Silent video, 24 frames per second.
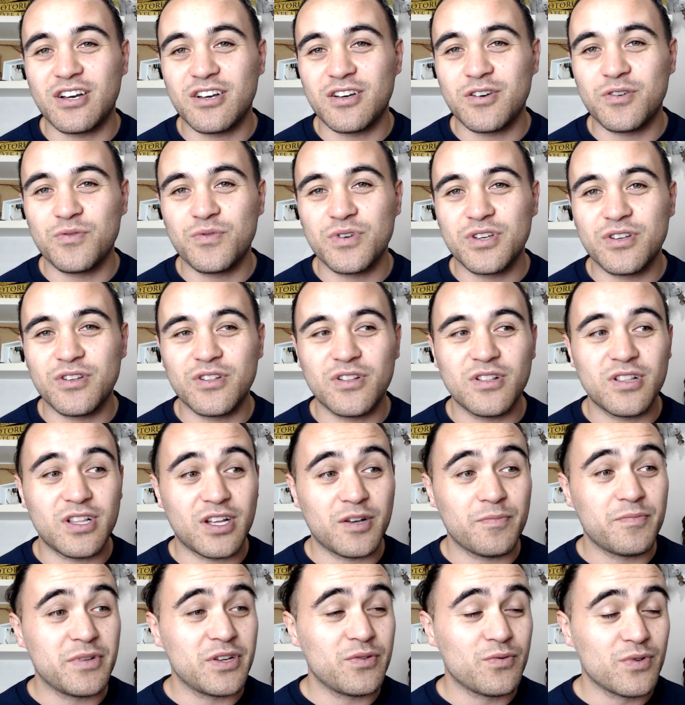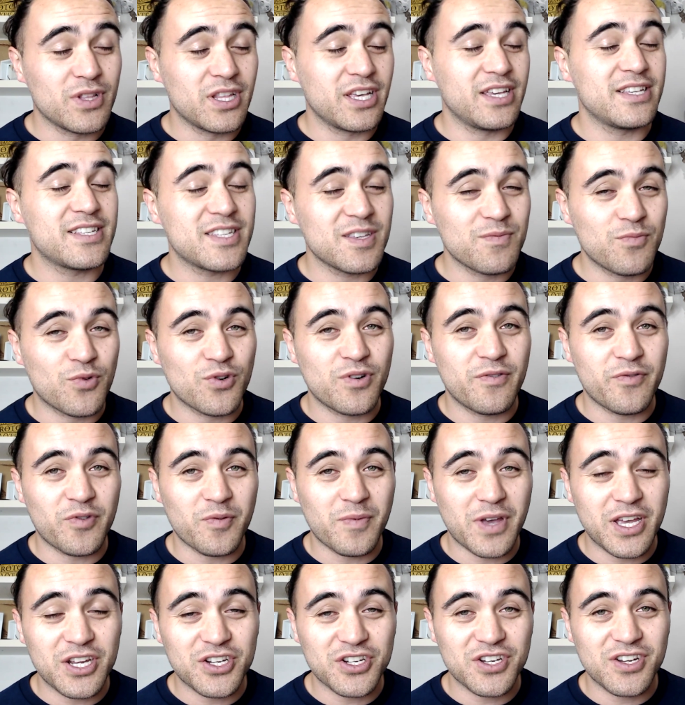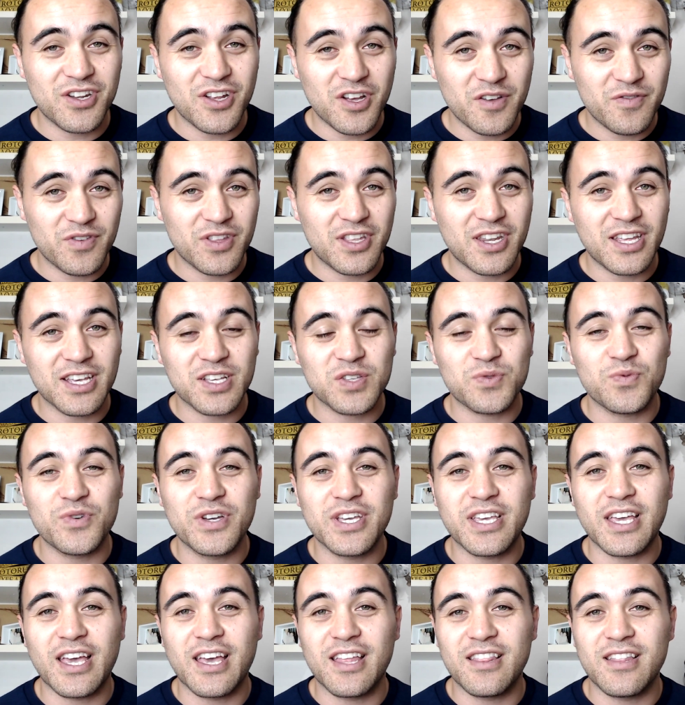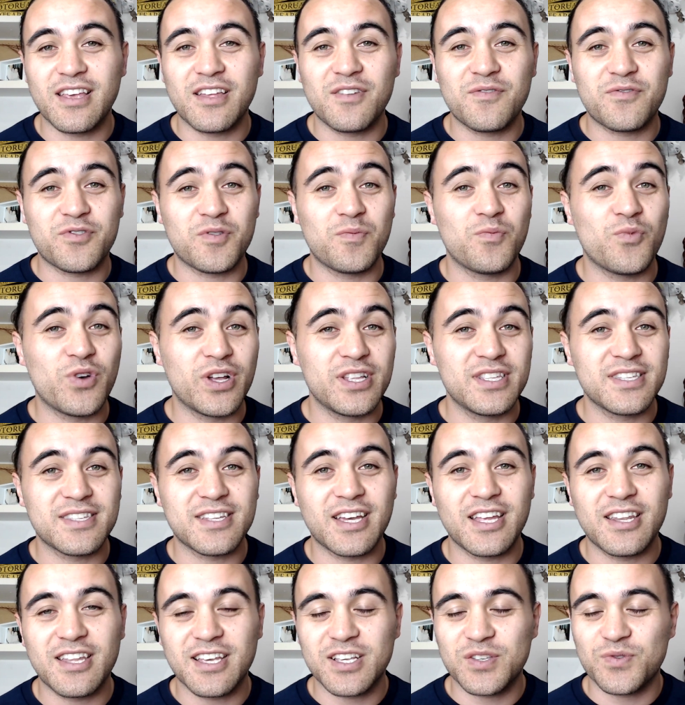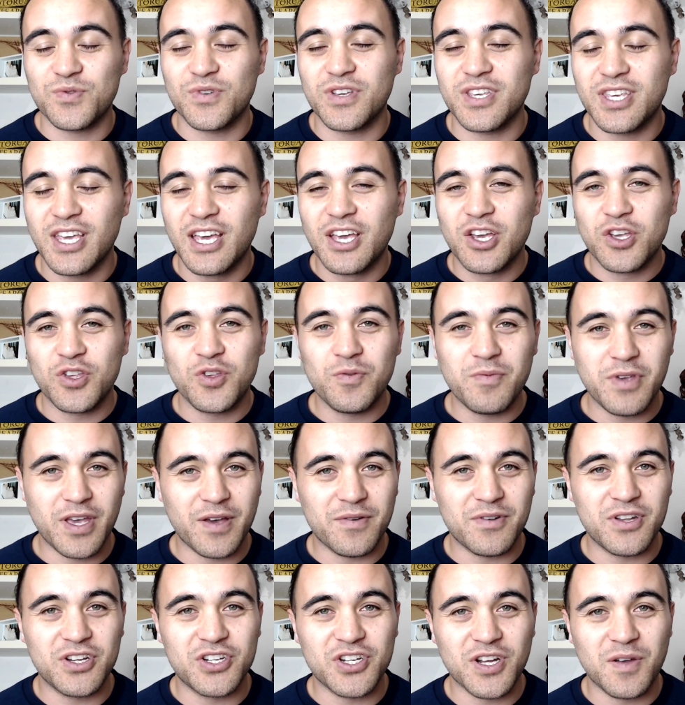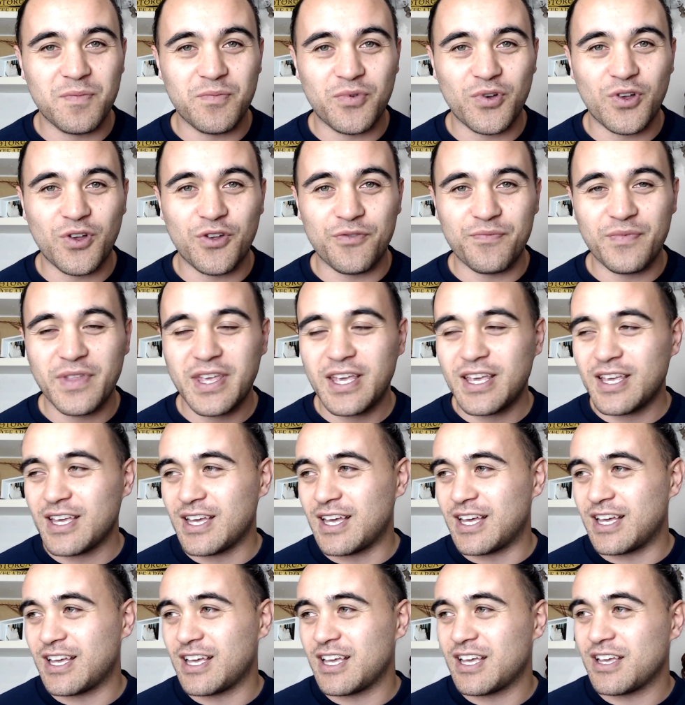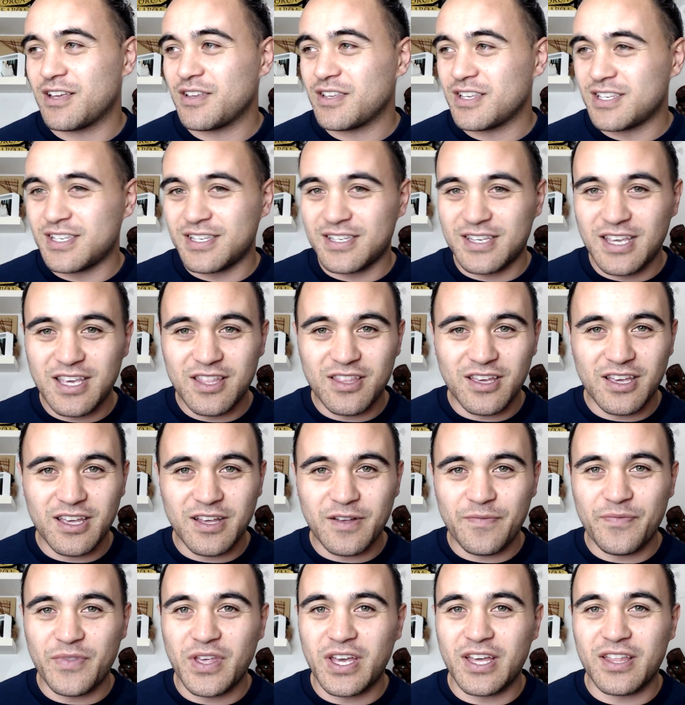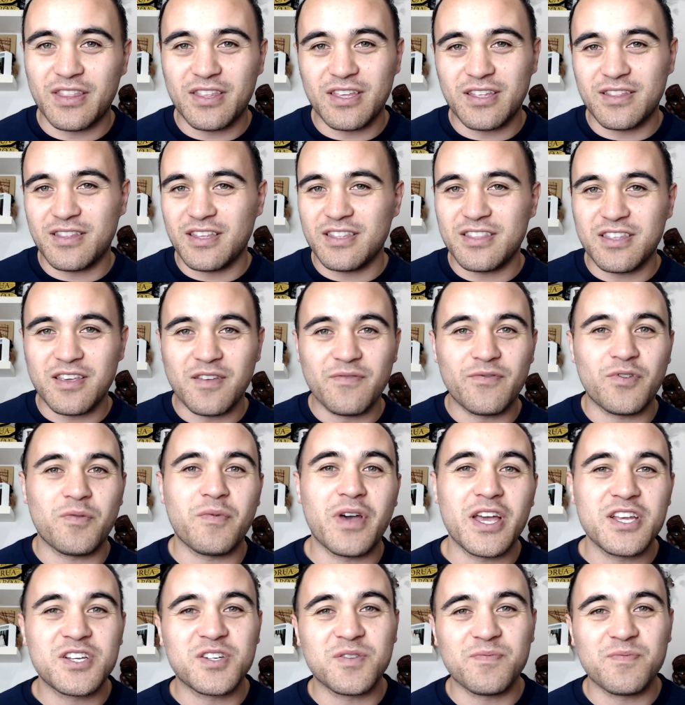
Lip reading: I'll be releasing more information over the next week, and then from Wednesday next week, you'll be able to jump on, see the information